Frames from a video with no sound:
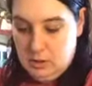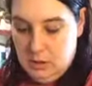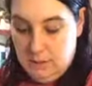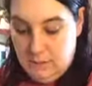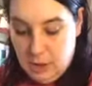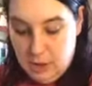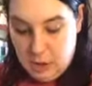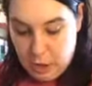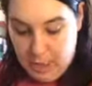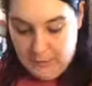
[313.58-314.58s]
If you're a
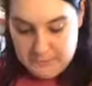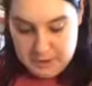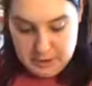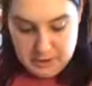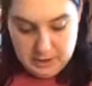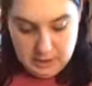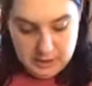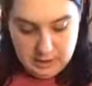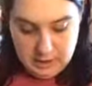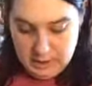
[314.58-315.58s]
crafter
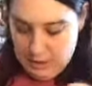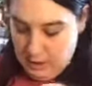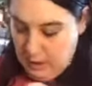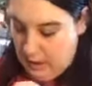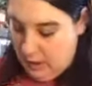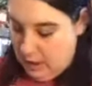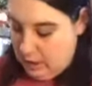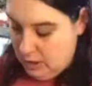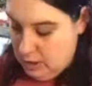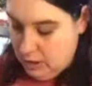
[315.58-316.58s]
and
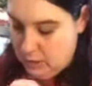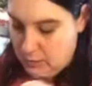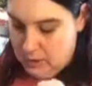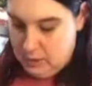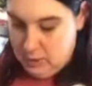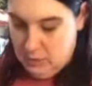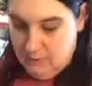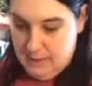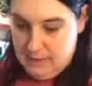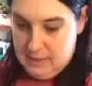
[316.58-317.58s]
you don't want to
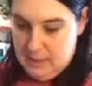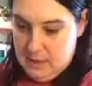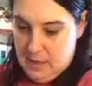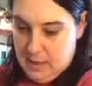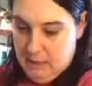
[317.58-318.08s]
invest in the ink